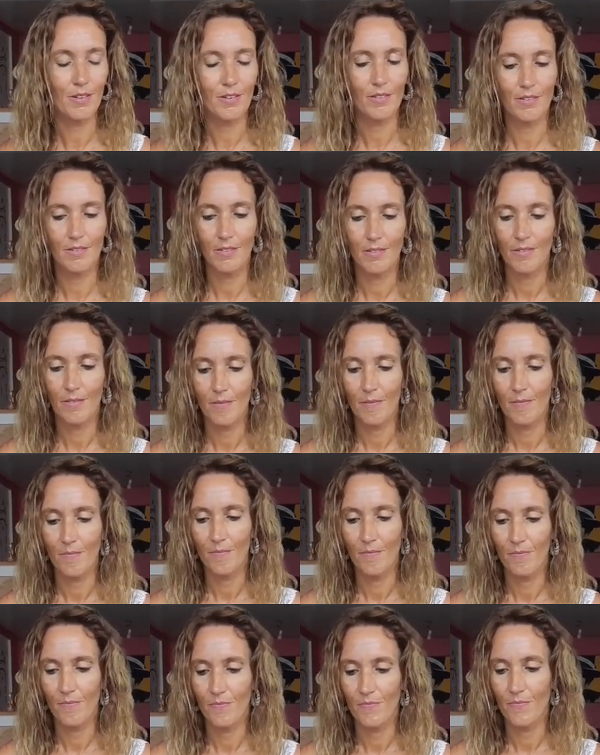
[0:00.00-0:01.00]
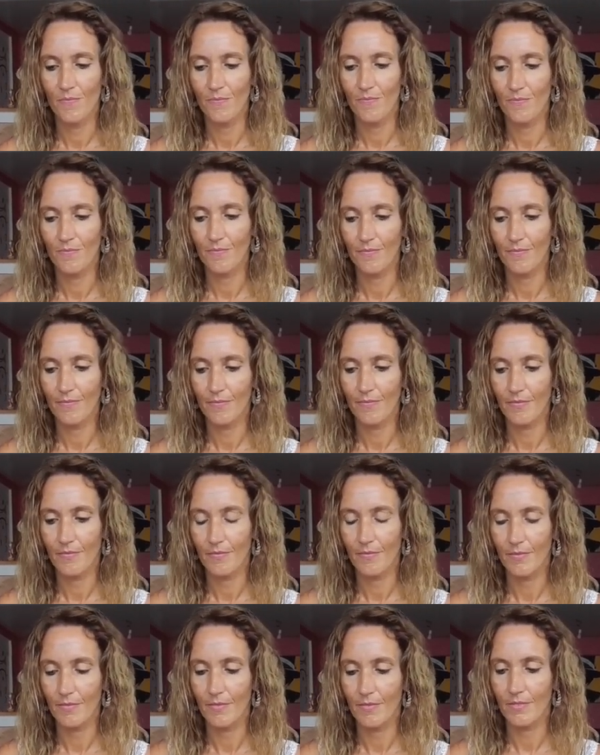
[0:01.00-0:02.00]

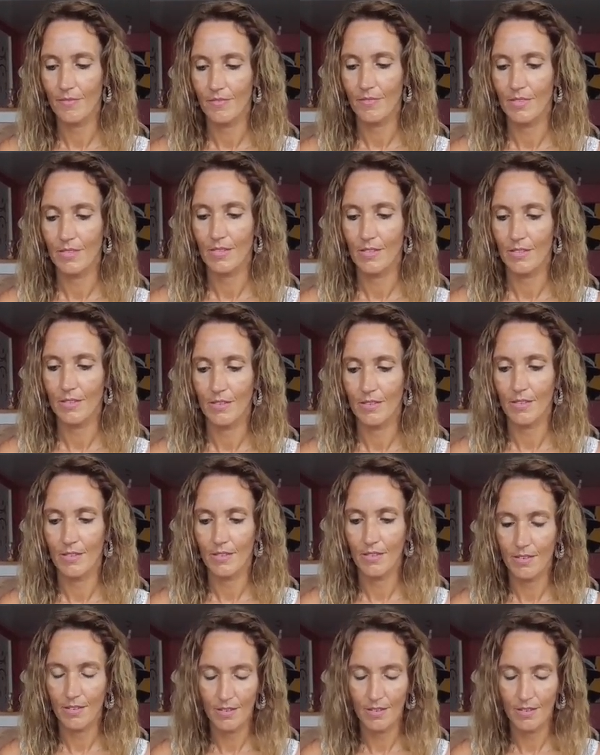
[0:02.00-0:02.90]
(no one is talking)